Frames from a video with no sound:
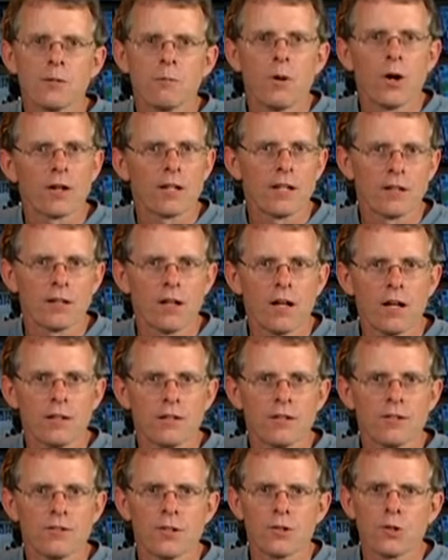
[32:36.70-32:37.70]
in a parking
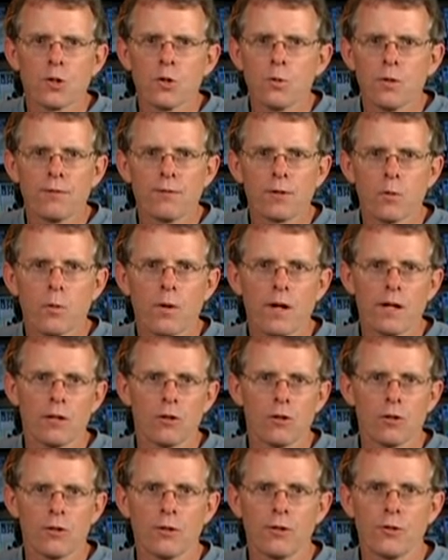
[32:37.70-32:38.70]
lot is a terrific way to
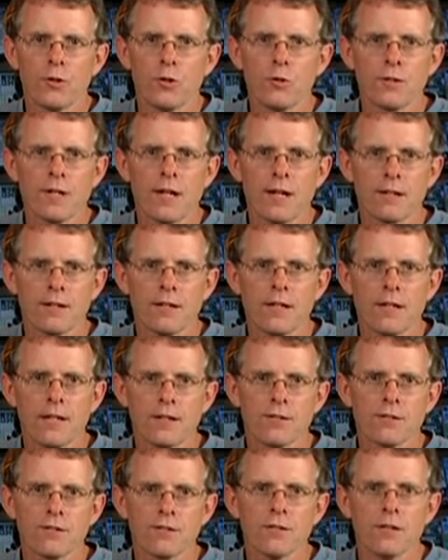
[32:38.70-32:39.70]
learn new
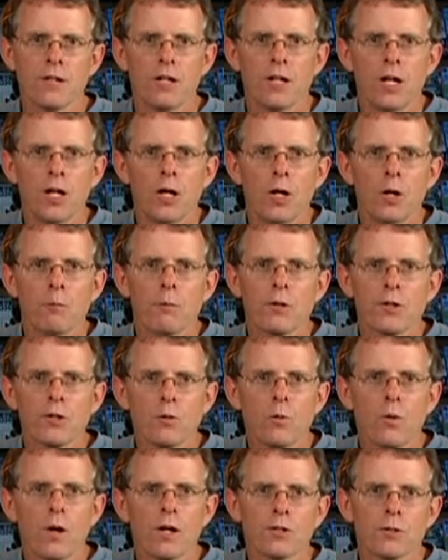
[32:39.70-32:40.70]
techniques, but
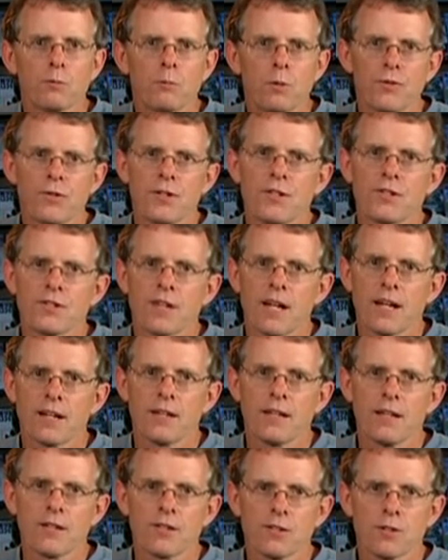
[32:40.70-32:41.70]
you'll want to put these
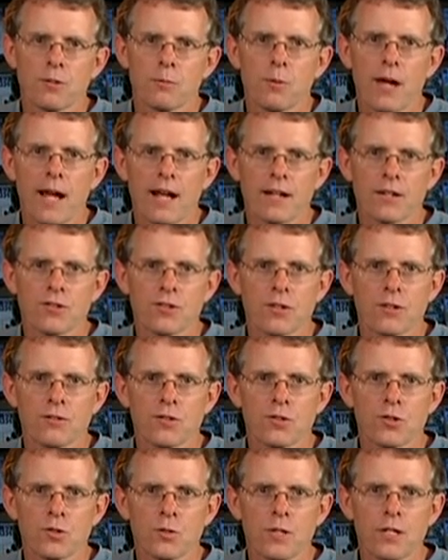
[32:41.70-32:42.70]
techniques into practice on
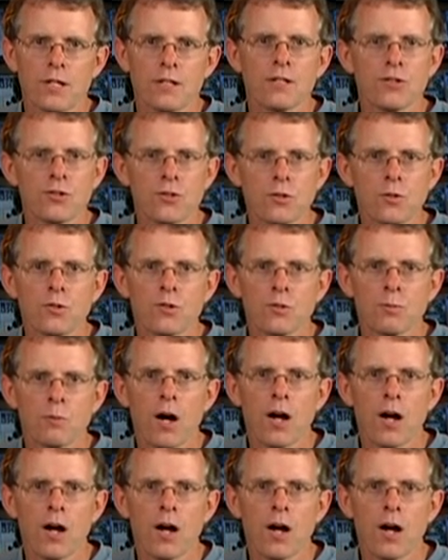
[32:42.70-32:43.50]
the street as soon as